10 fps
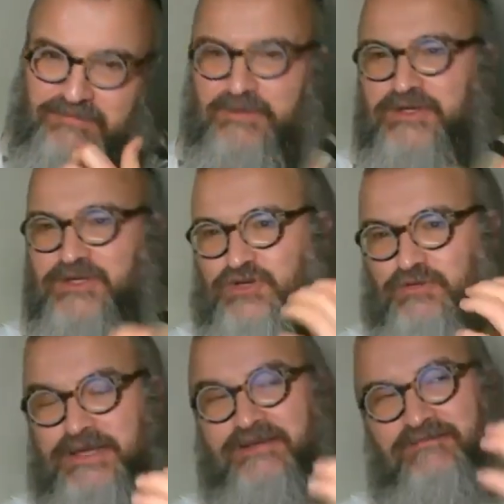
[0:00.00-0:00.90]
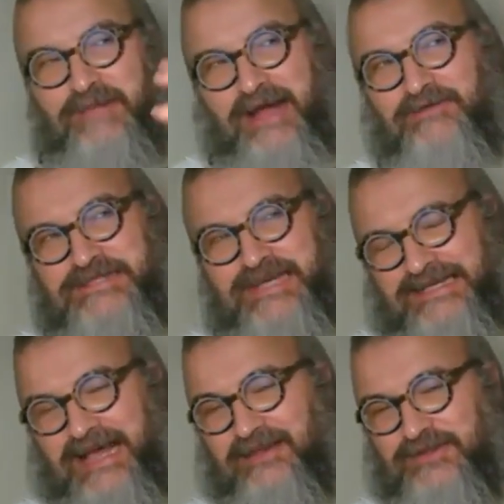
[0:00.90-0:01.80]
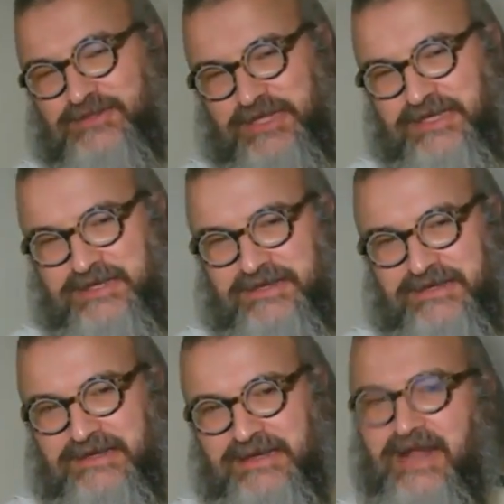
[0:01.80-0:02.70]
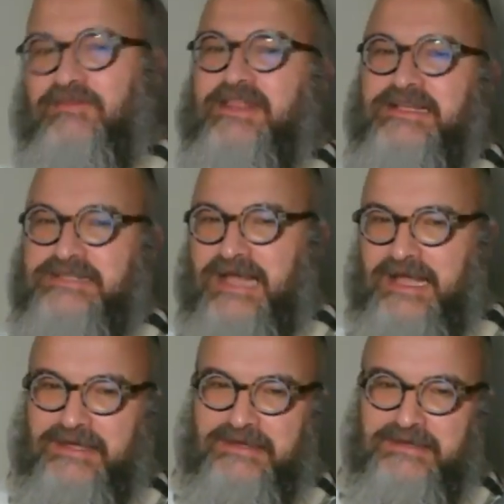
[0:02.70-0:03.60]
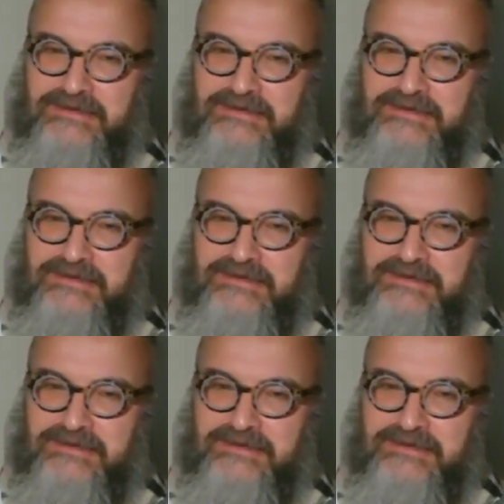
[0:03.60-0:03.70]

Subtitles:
from the tree of modern technology, everything is I.